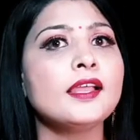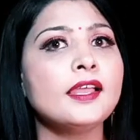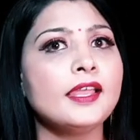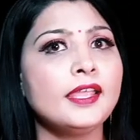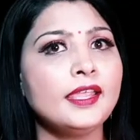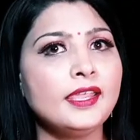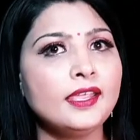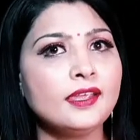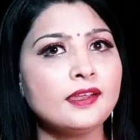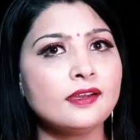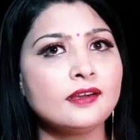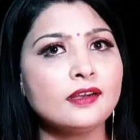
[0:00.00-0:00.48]

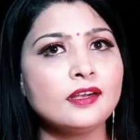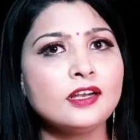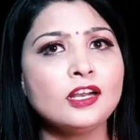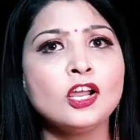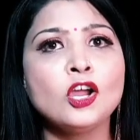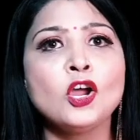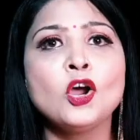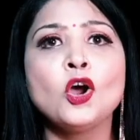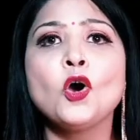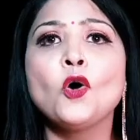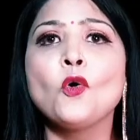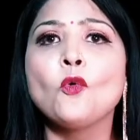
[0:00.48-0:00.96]
Here,
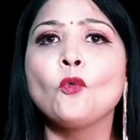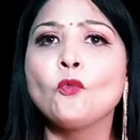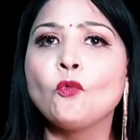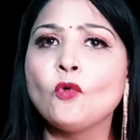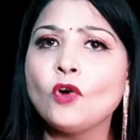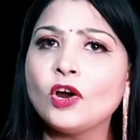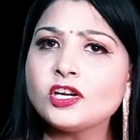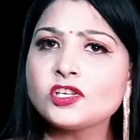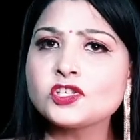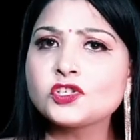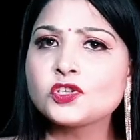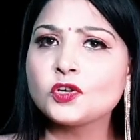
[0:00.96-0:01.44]

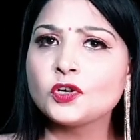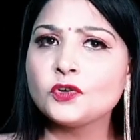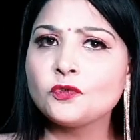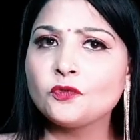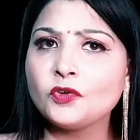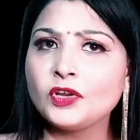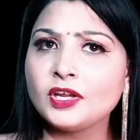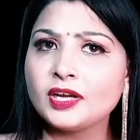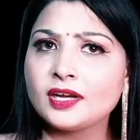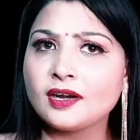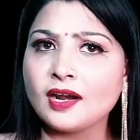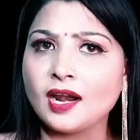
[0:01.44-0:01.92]
what should
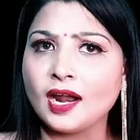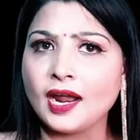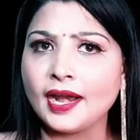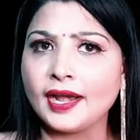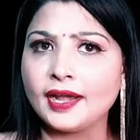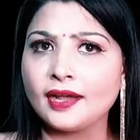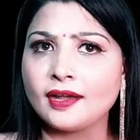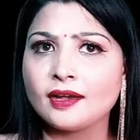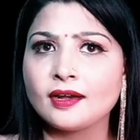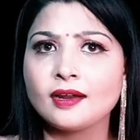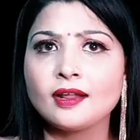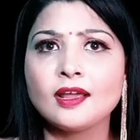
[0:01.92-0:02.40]
we
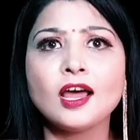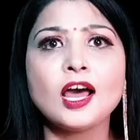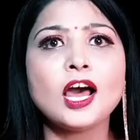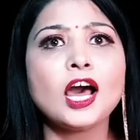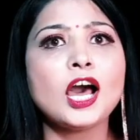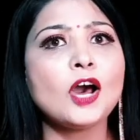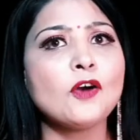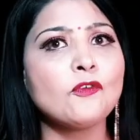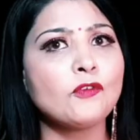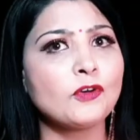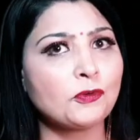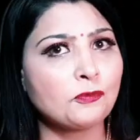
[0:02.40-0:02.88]
write?
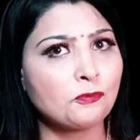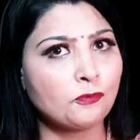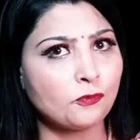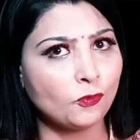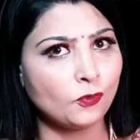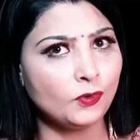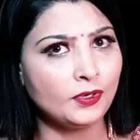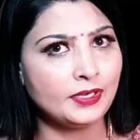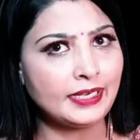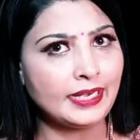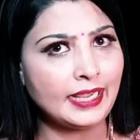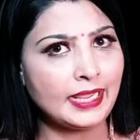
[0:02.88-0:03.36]
Our
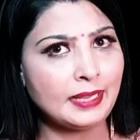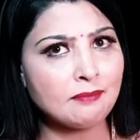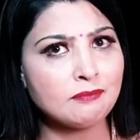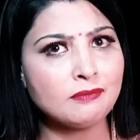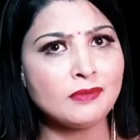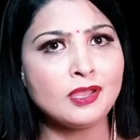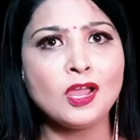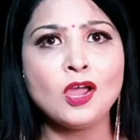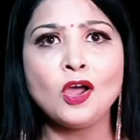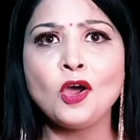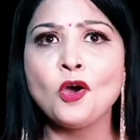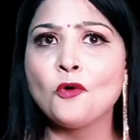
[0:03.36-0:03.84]
full name,
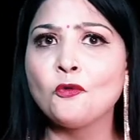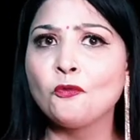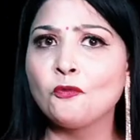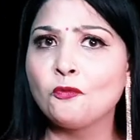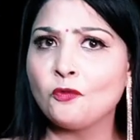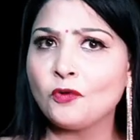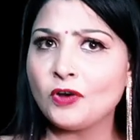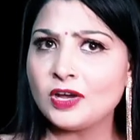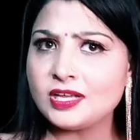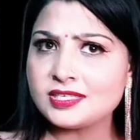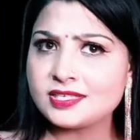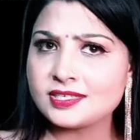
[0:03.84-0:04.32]

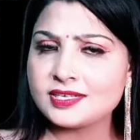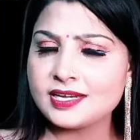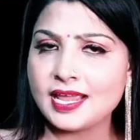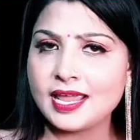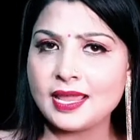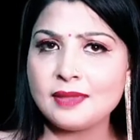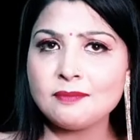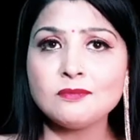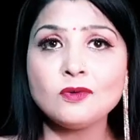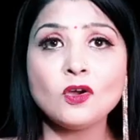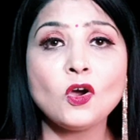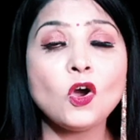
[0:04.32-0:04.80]
first
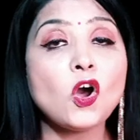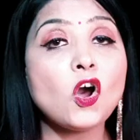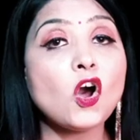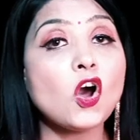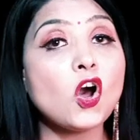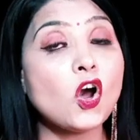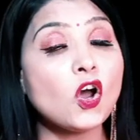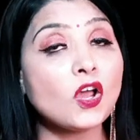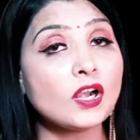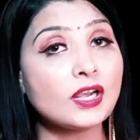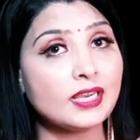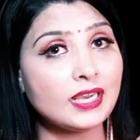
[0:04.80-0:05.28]
name
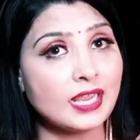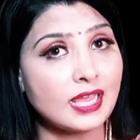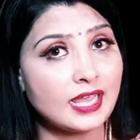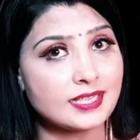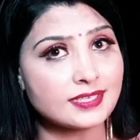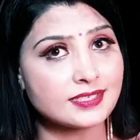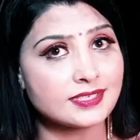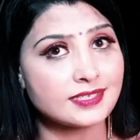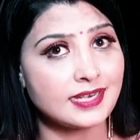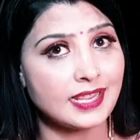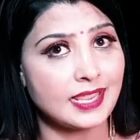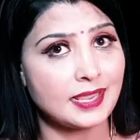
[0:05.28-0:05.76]
or
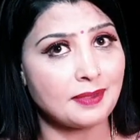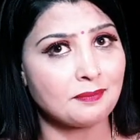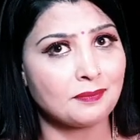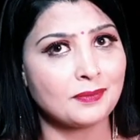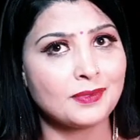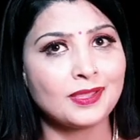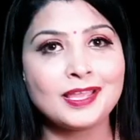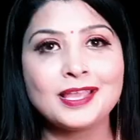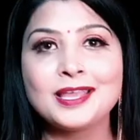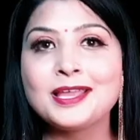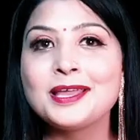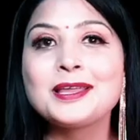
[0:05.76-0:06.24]
last name?
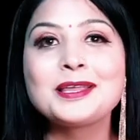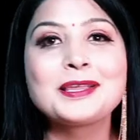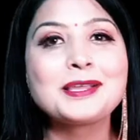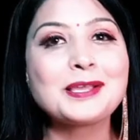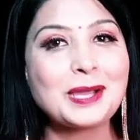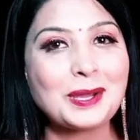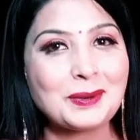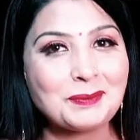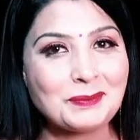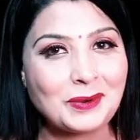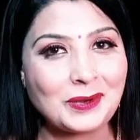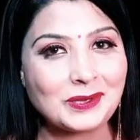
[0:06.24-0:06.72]

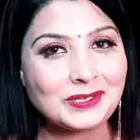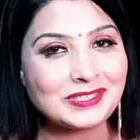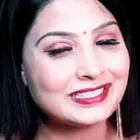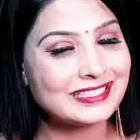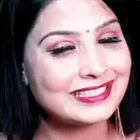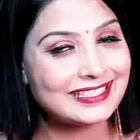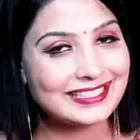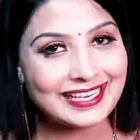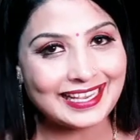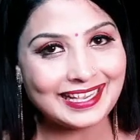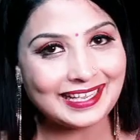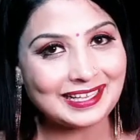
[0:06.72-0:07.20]
Come
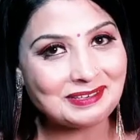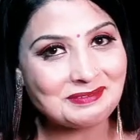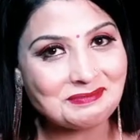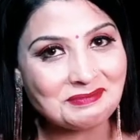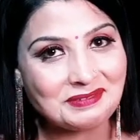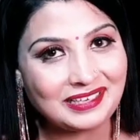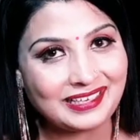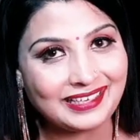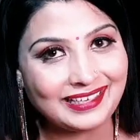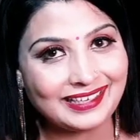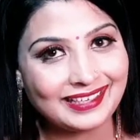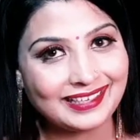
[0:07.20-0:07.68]
on, tell
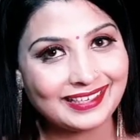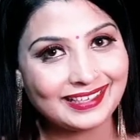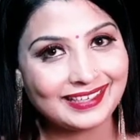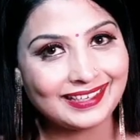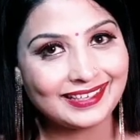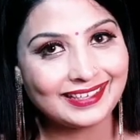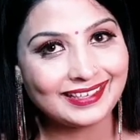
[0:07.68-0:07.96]
me.